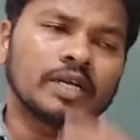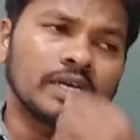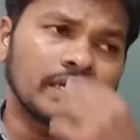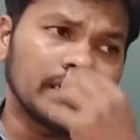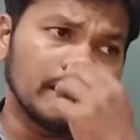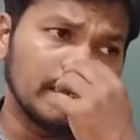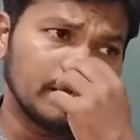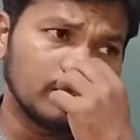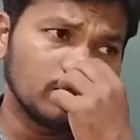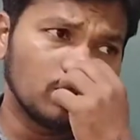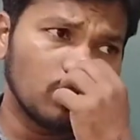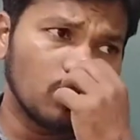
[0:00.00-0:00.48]

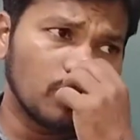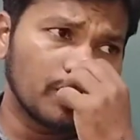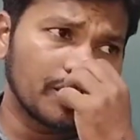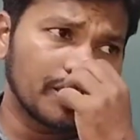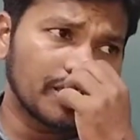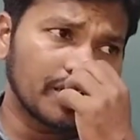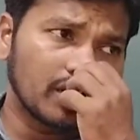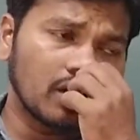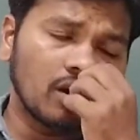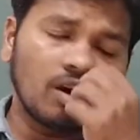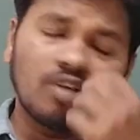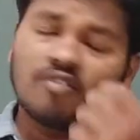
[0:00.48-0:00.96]
Relative
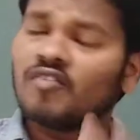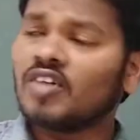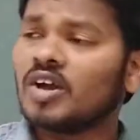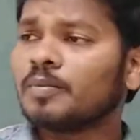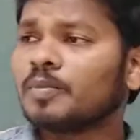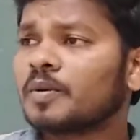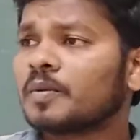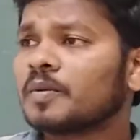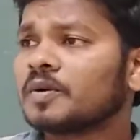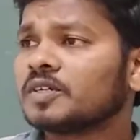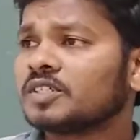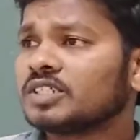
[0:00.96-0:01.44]
lowering of
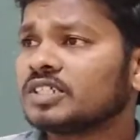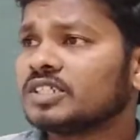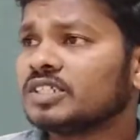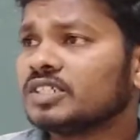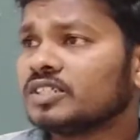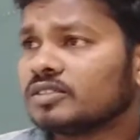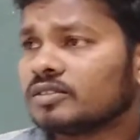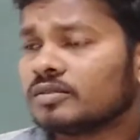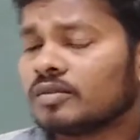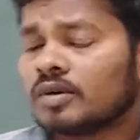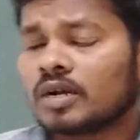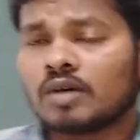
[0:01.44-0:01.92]
vapor pressure,
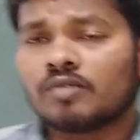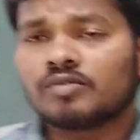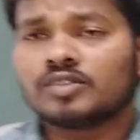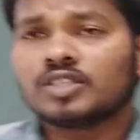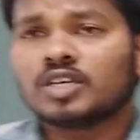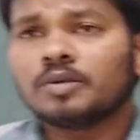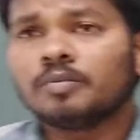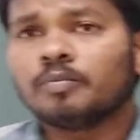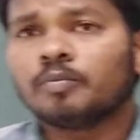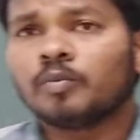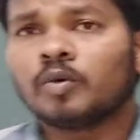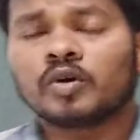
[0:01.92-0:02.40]
it is one of
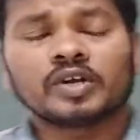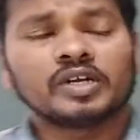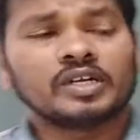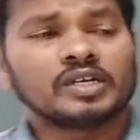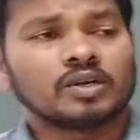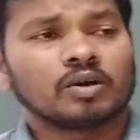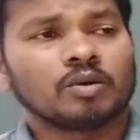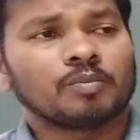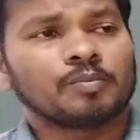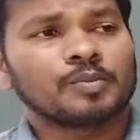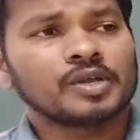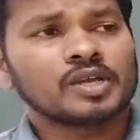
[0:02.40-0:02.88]
the
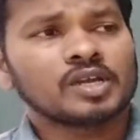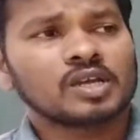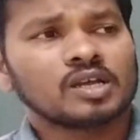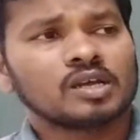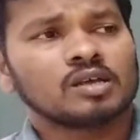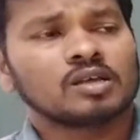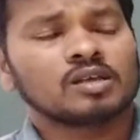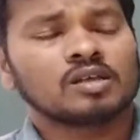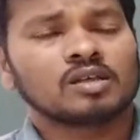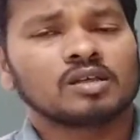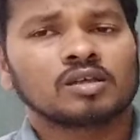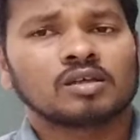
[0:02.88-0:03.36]
important topic.
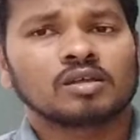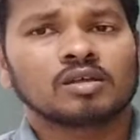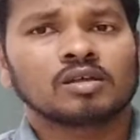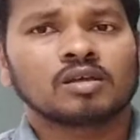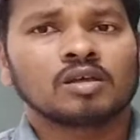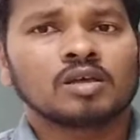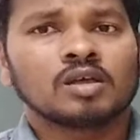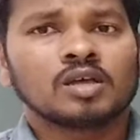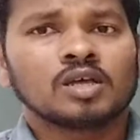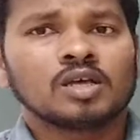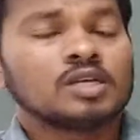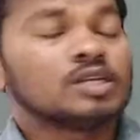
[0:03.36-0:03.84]

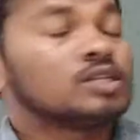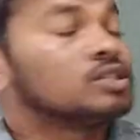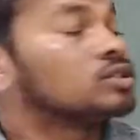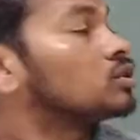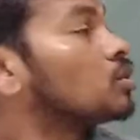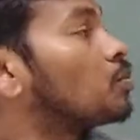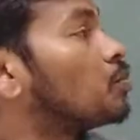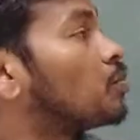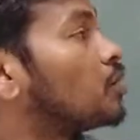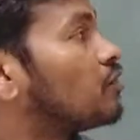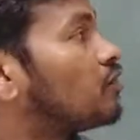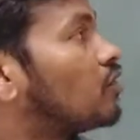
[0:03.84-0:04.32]

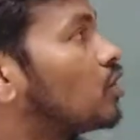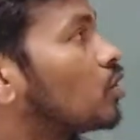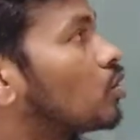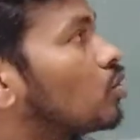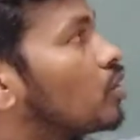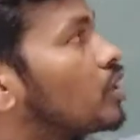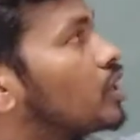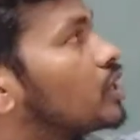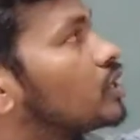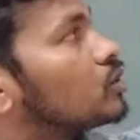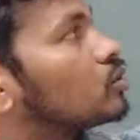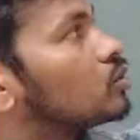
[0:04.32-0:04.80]
So before
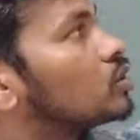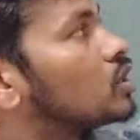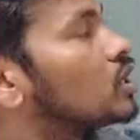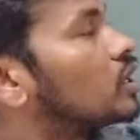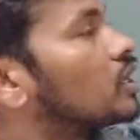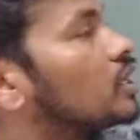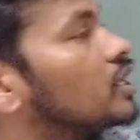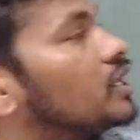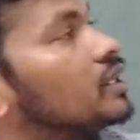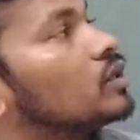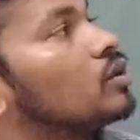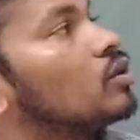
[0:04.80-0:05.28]
going to the
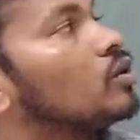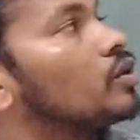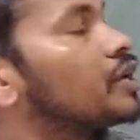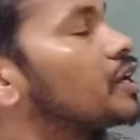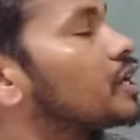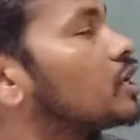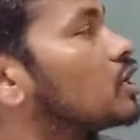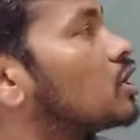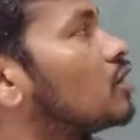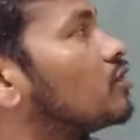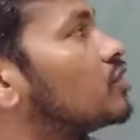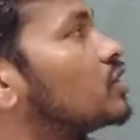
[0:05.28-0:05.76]
relative
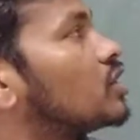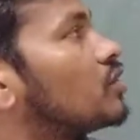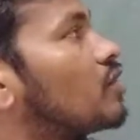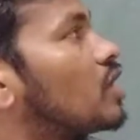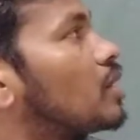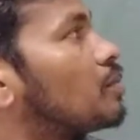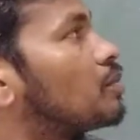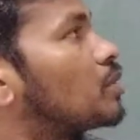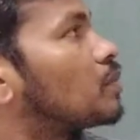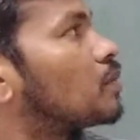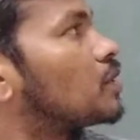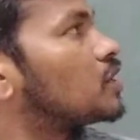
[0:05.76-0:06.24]
lowering of the
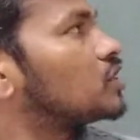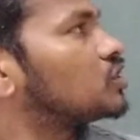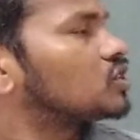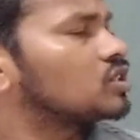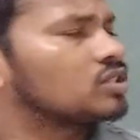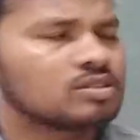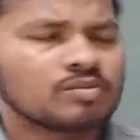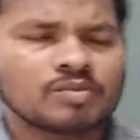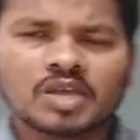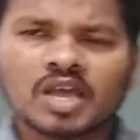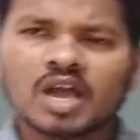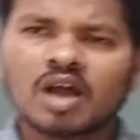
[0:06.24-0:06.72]
vapor
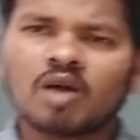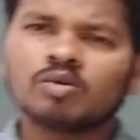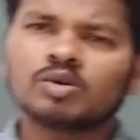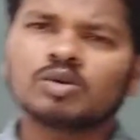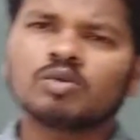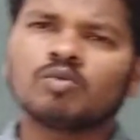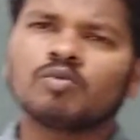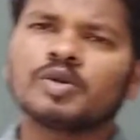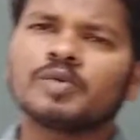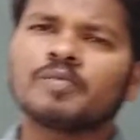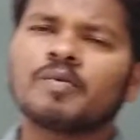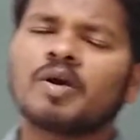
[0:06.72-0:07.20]
pressures, we
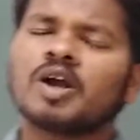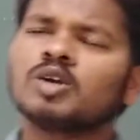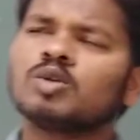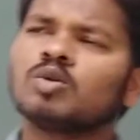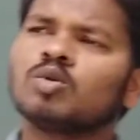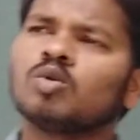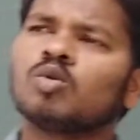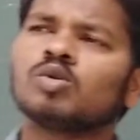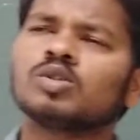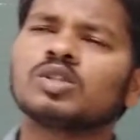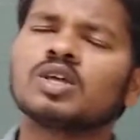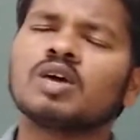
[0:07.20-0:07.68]
have we want
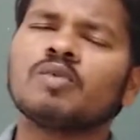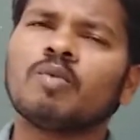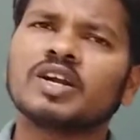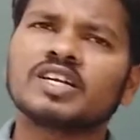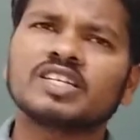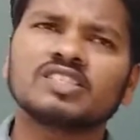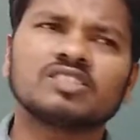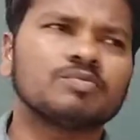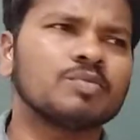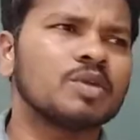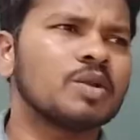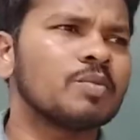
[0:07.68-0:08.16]
to know the
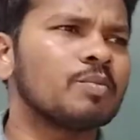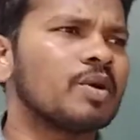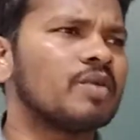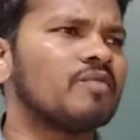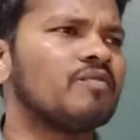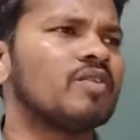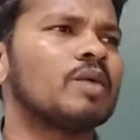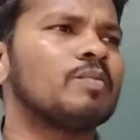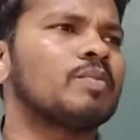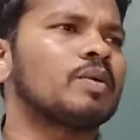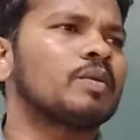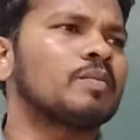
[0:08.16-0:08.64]
what is meant
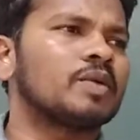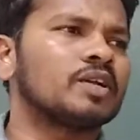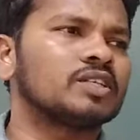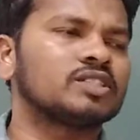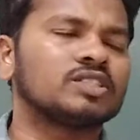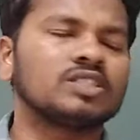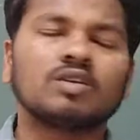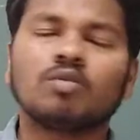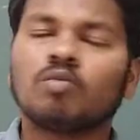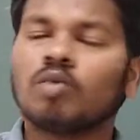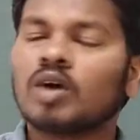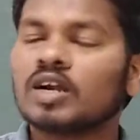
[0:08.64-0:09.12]
by vapor
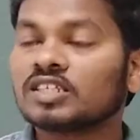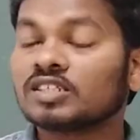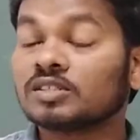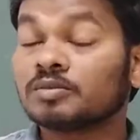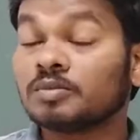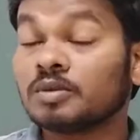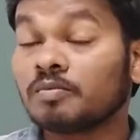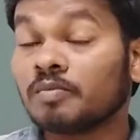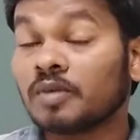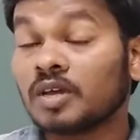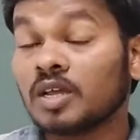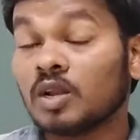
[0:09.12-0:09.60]
pressure, what
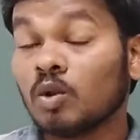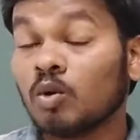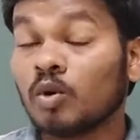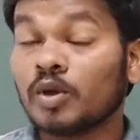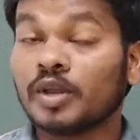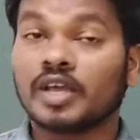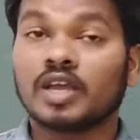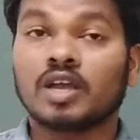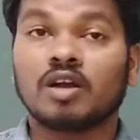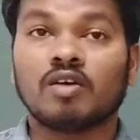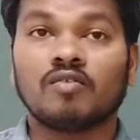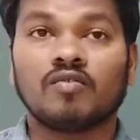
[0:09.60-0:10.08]
is meant by
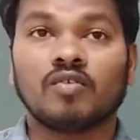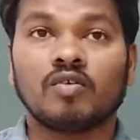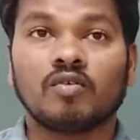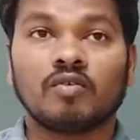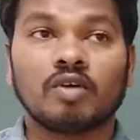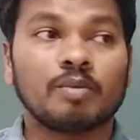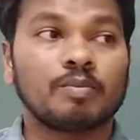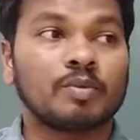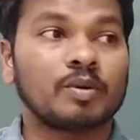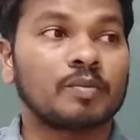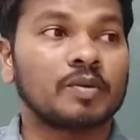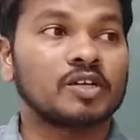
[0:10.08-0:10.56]
lowering of
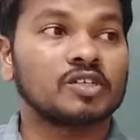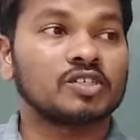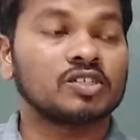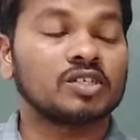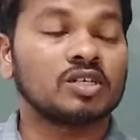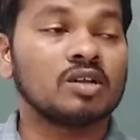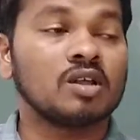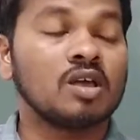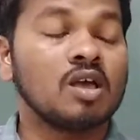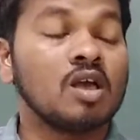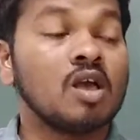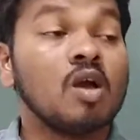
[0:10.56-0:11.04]
vapor
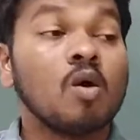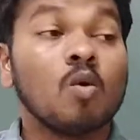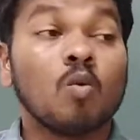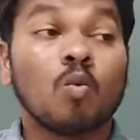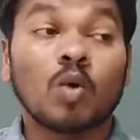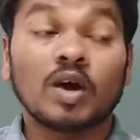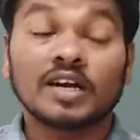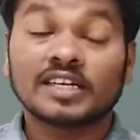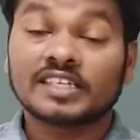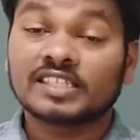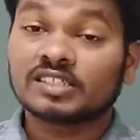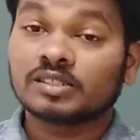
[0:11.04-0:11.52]
pressure,
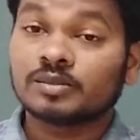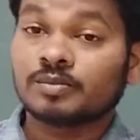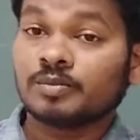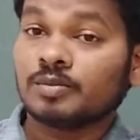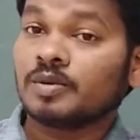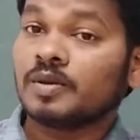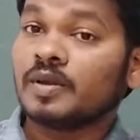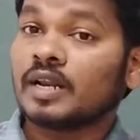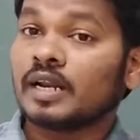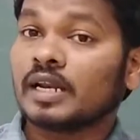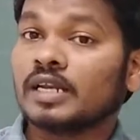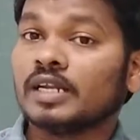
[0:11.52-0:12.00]
what is
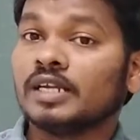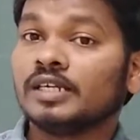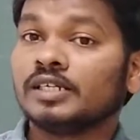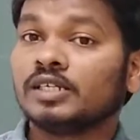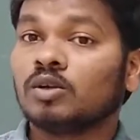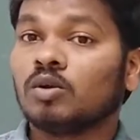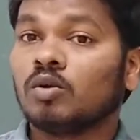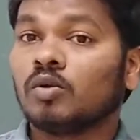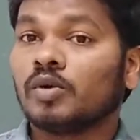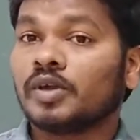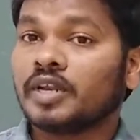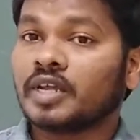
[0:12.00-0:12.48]
meant by
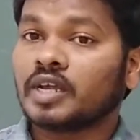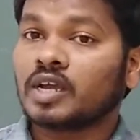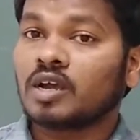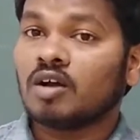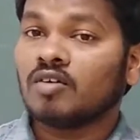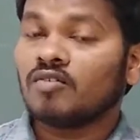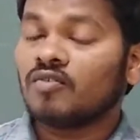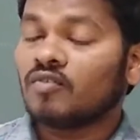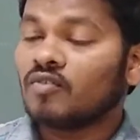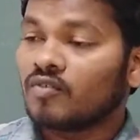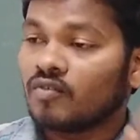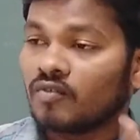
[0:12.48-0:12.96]
relative lowering
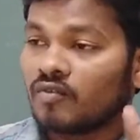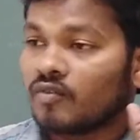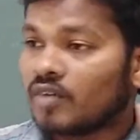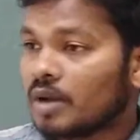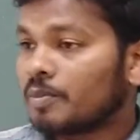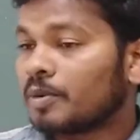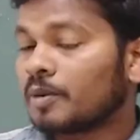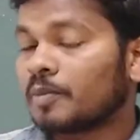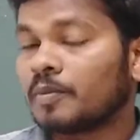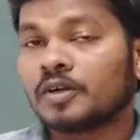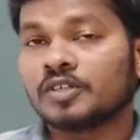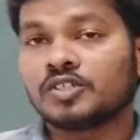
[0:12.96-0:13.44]
of
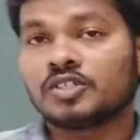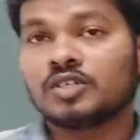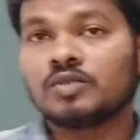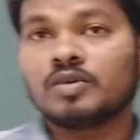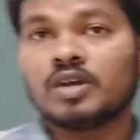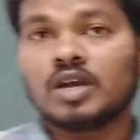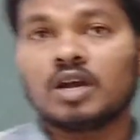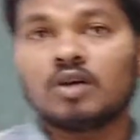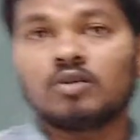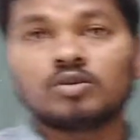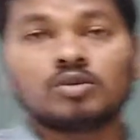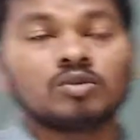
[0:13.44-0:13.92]
vapor pressure,
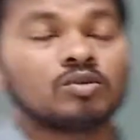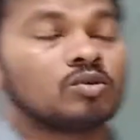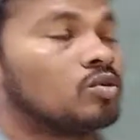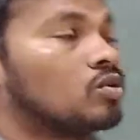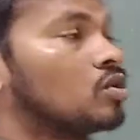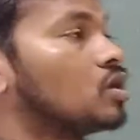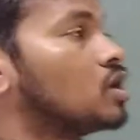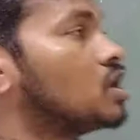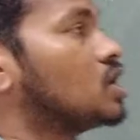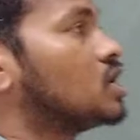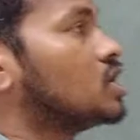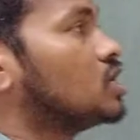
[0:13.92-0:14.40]
we have to
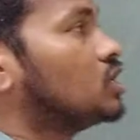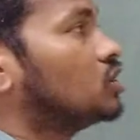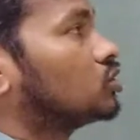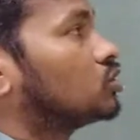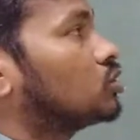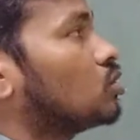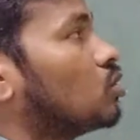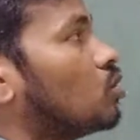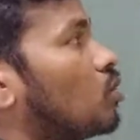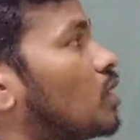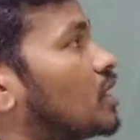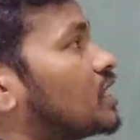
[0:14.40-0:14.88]
know.
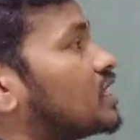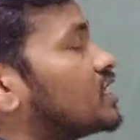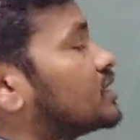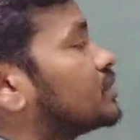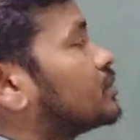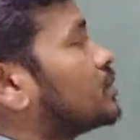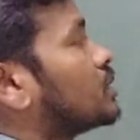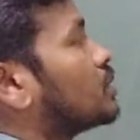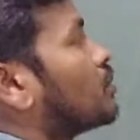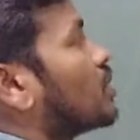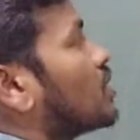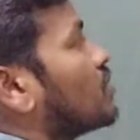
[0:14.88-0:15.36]
So what
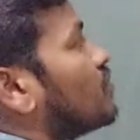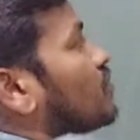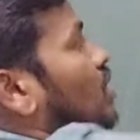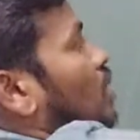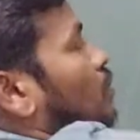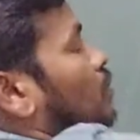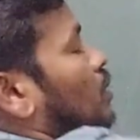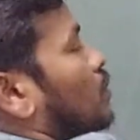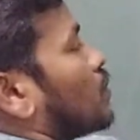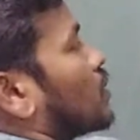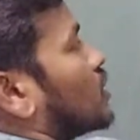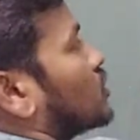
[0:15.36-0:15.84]
is meant by
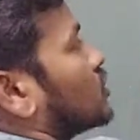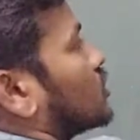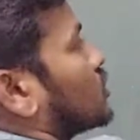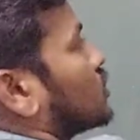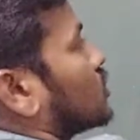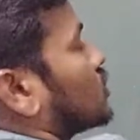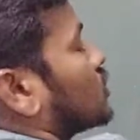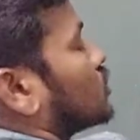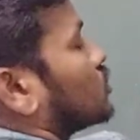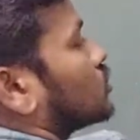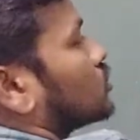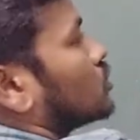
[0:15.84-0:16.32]
vapor pressure?